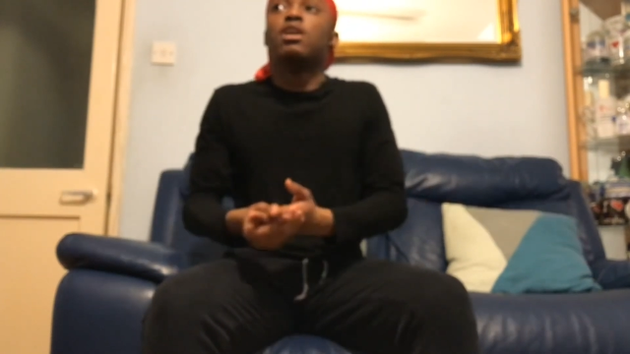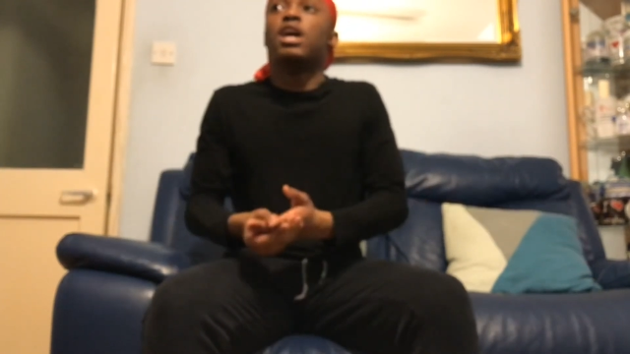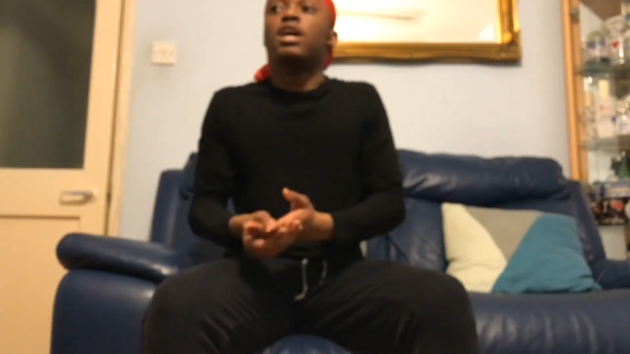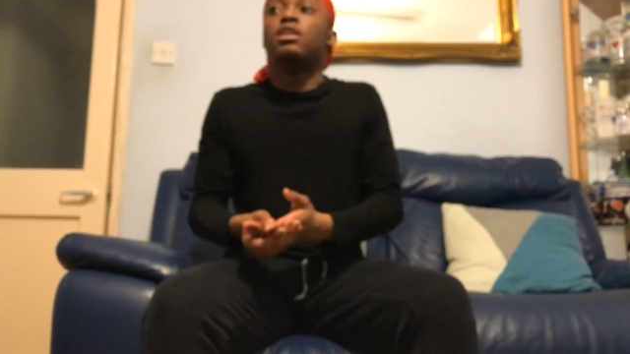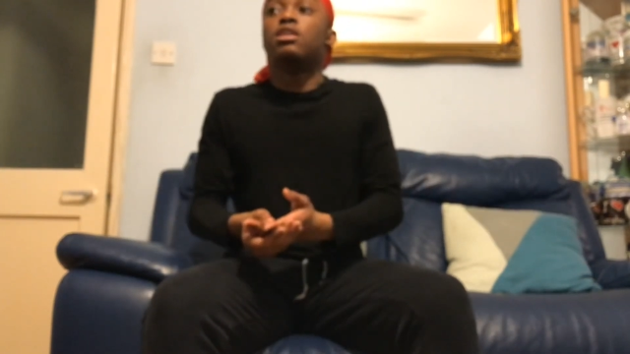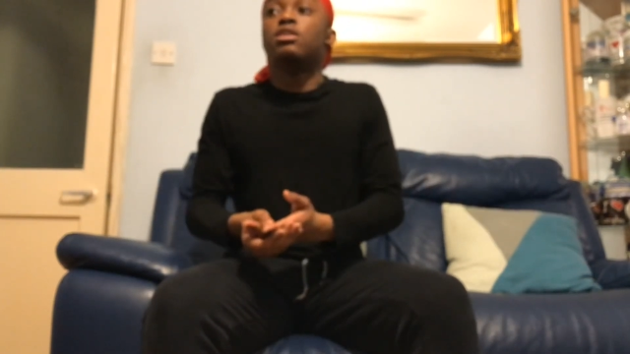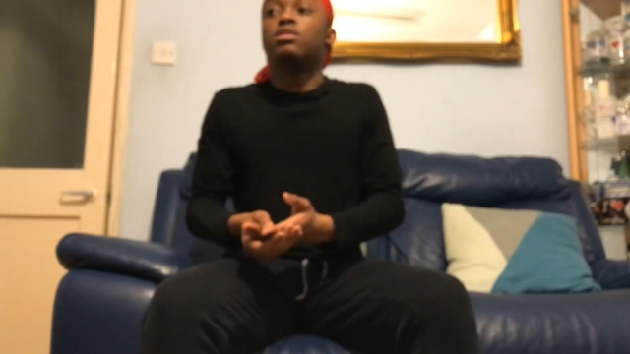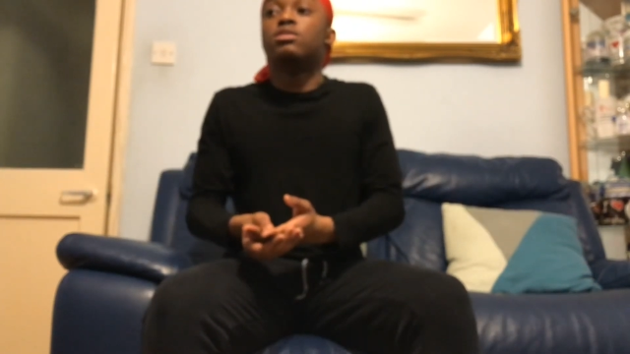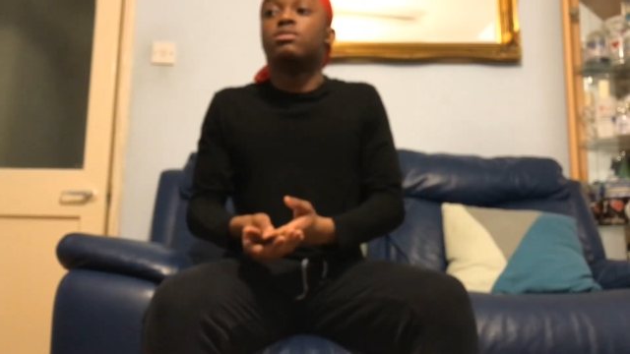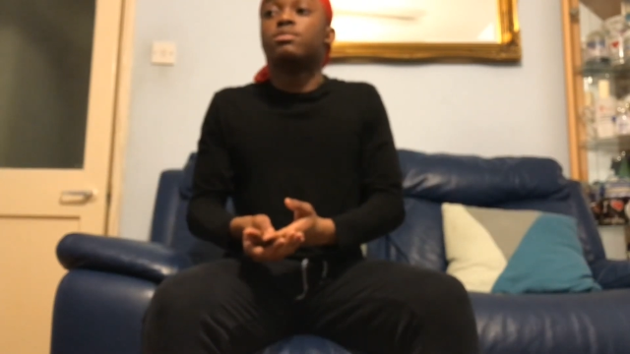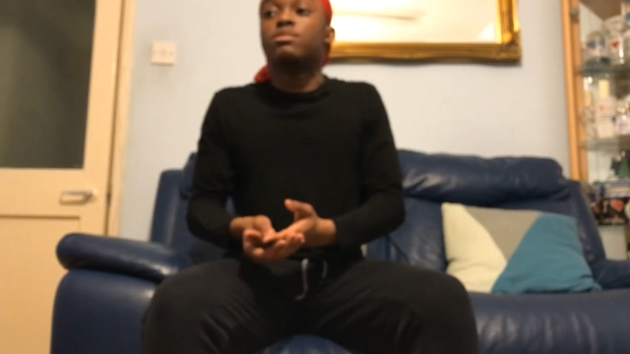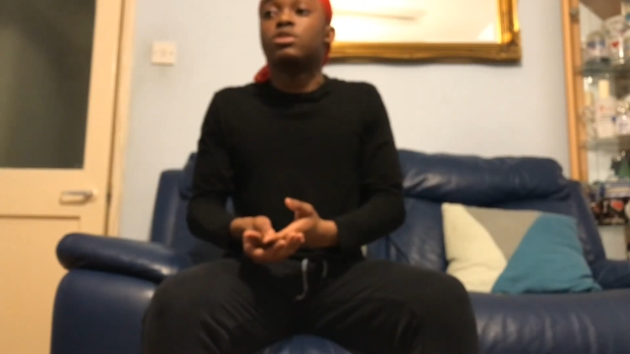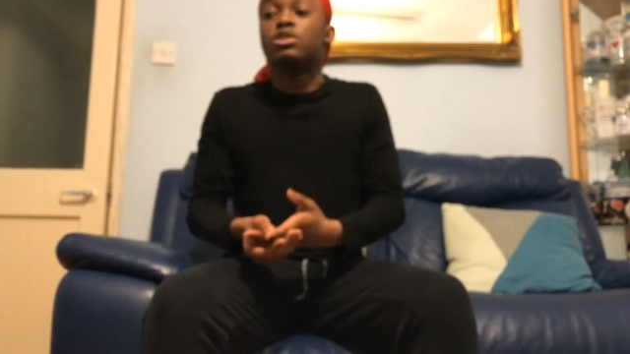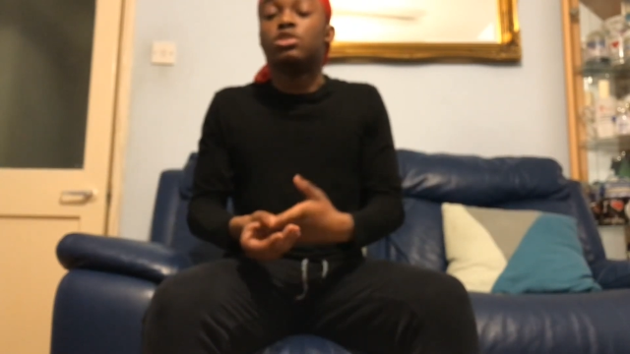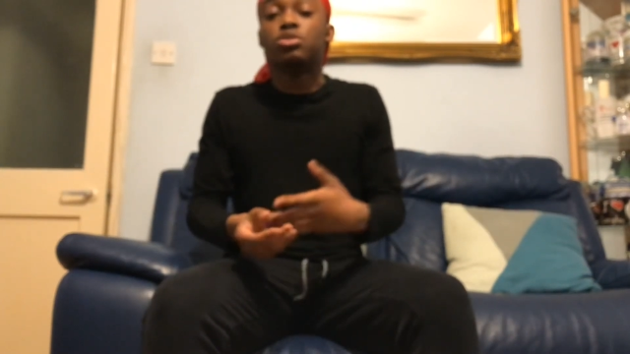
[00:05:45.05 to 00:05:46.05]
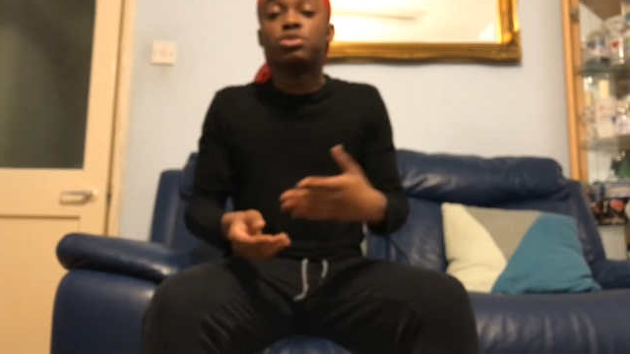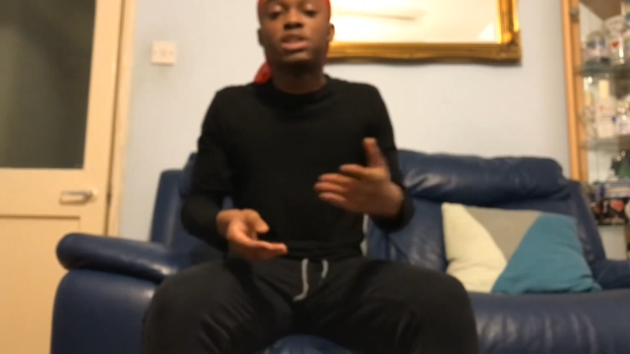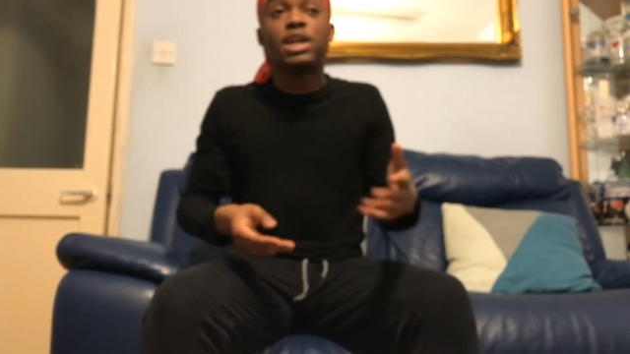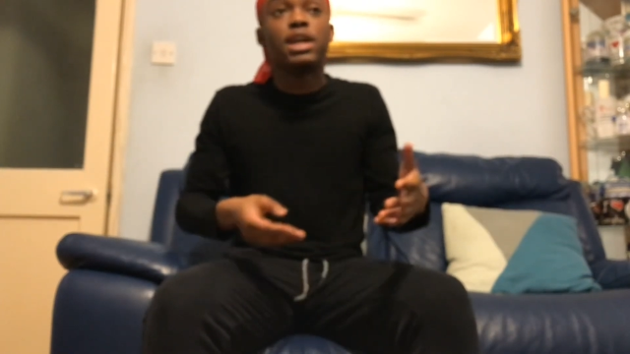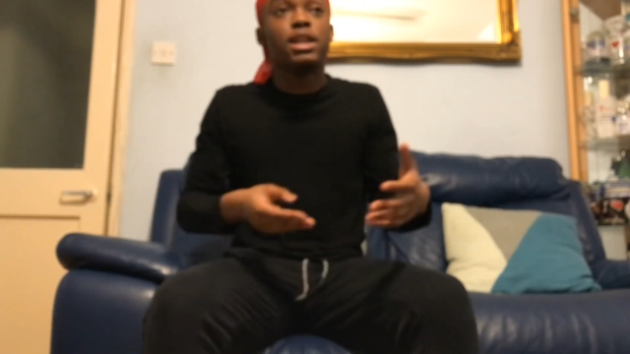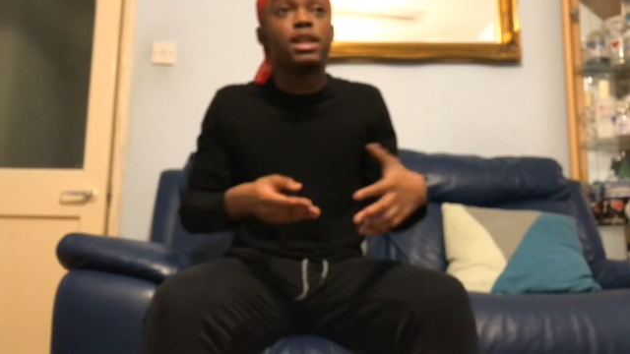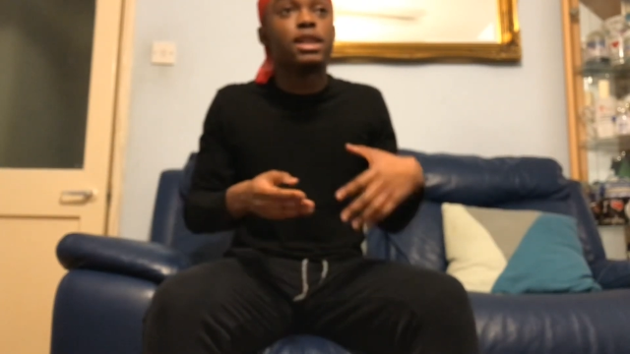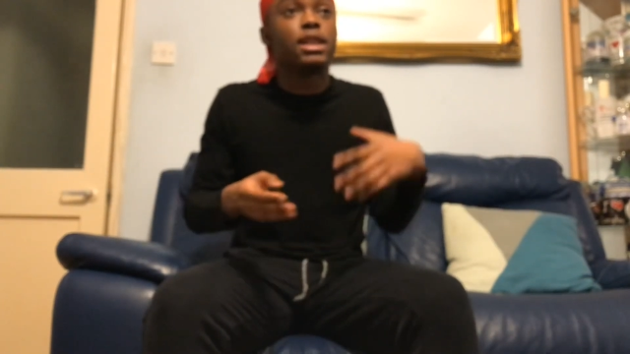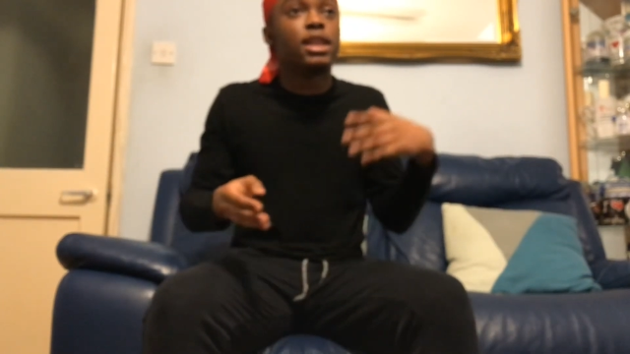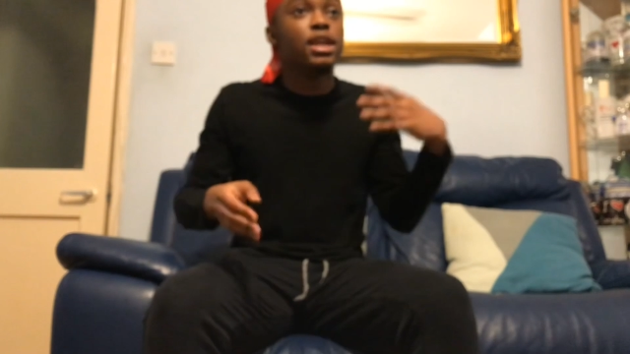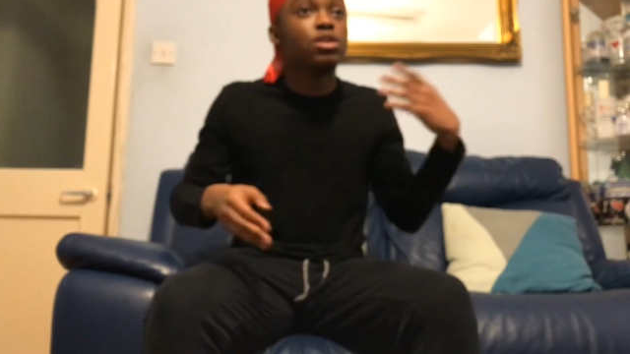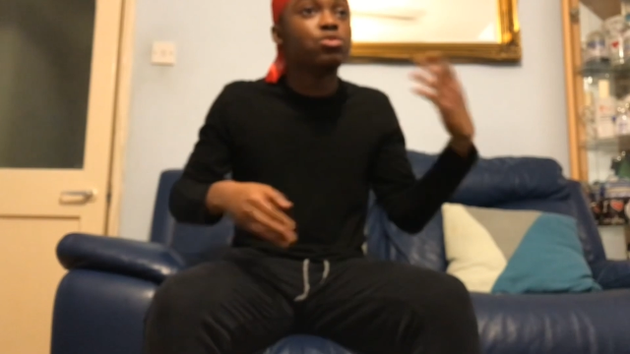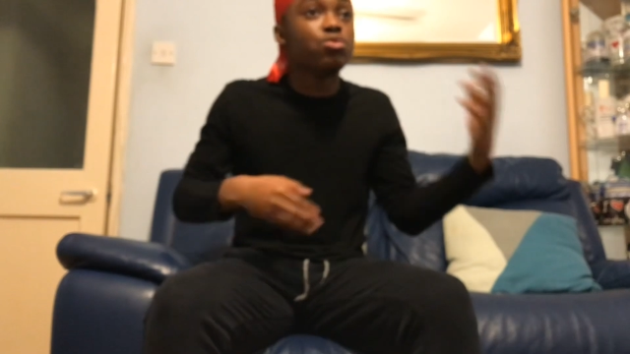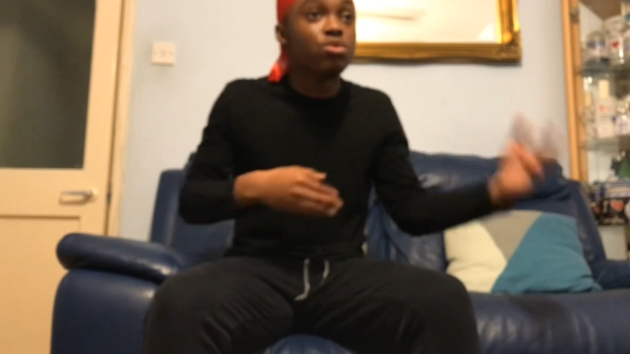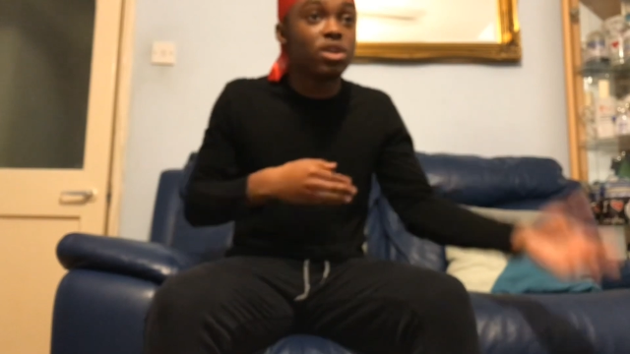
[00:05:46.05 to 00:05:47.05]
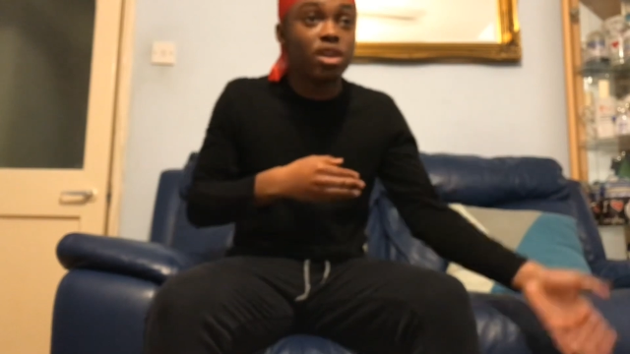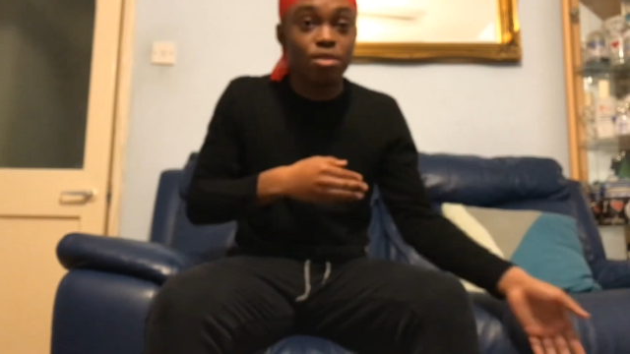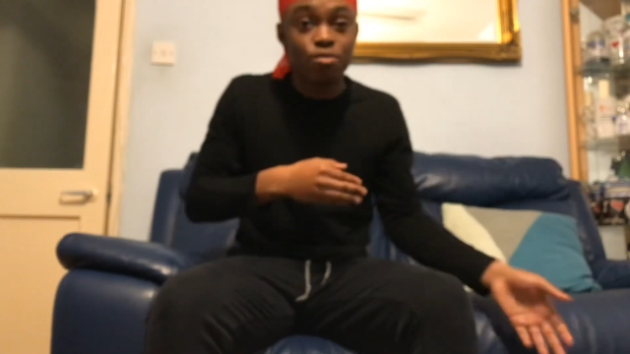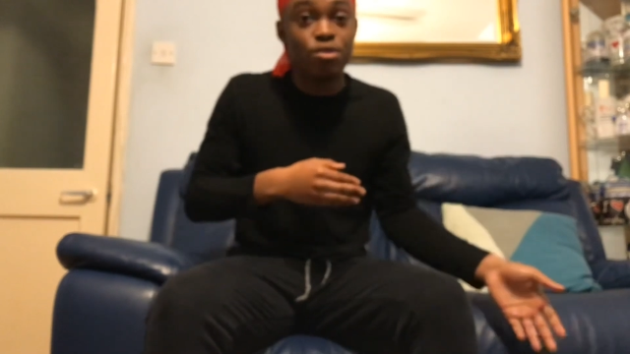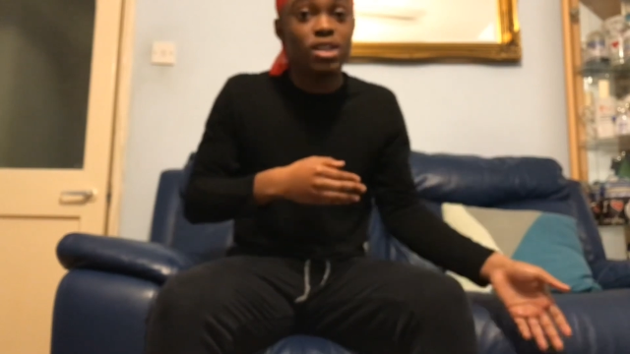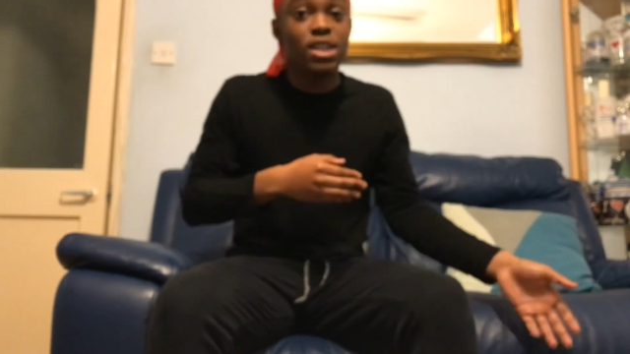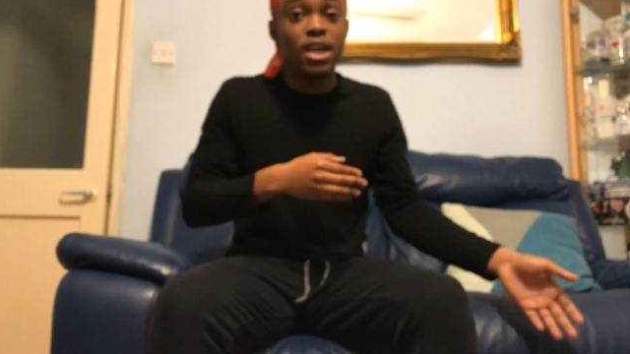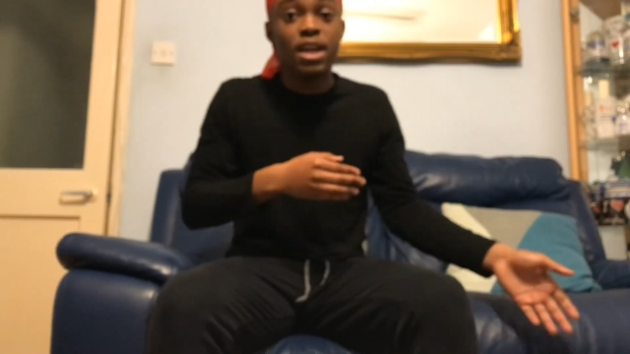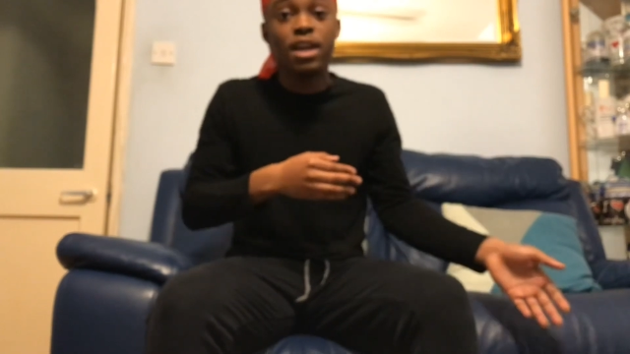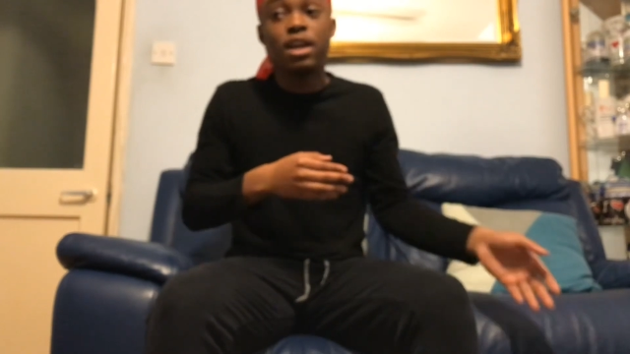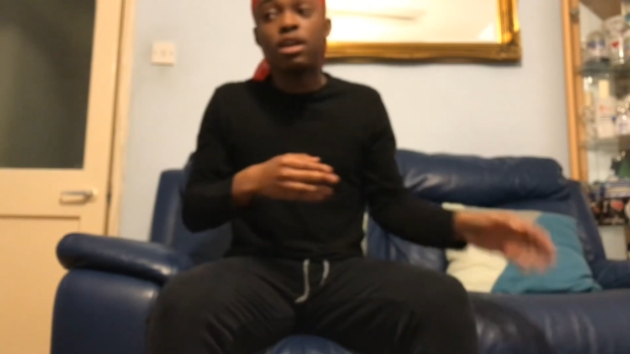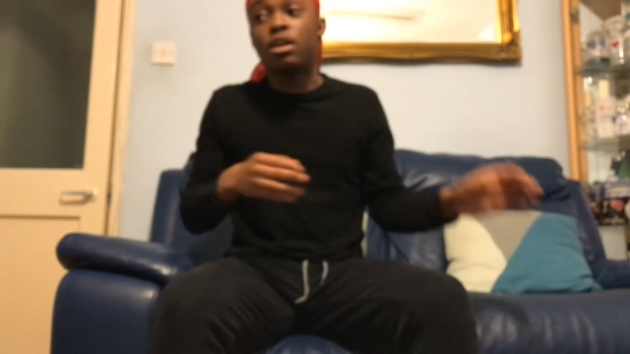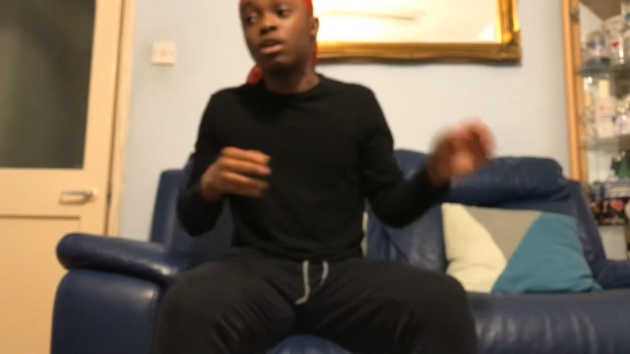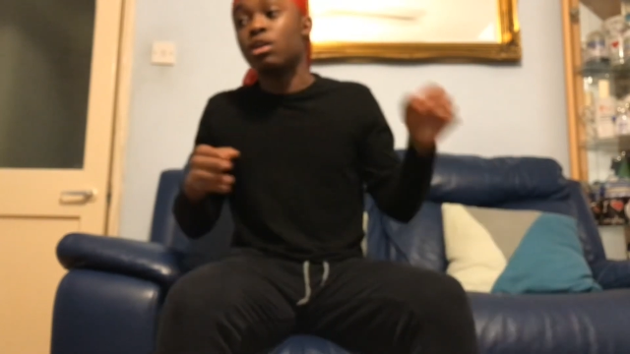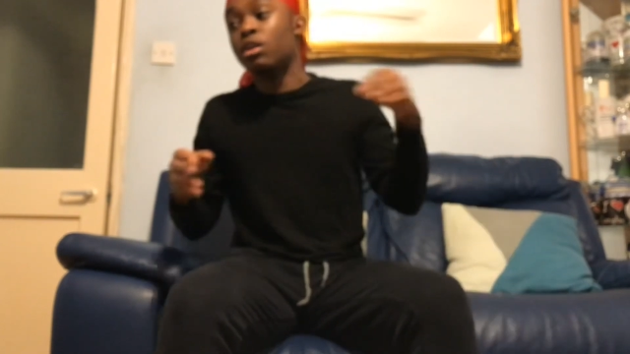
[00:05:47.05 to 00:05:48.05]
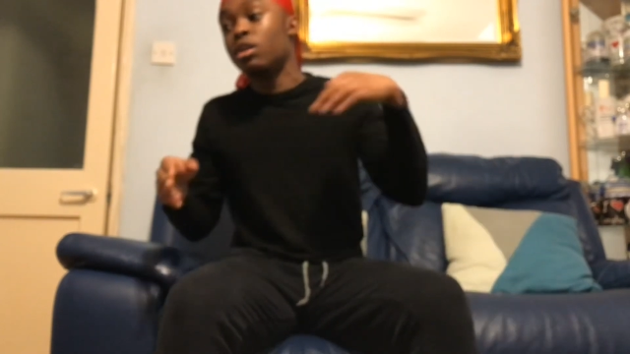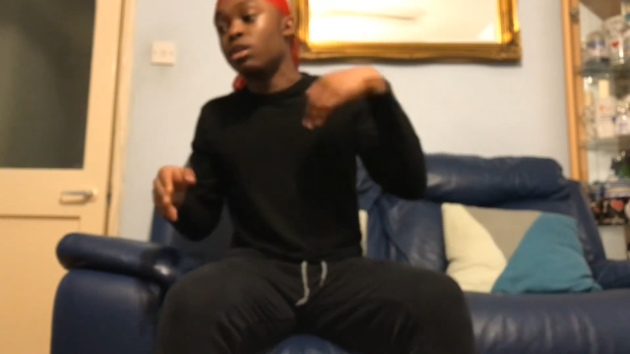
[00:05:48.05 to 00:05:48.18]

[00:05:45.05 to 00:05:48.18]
And then she was like, they talk every day,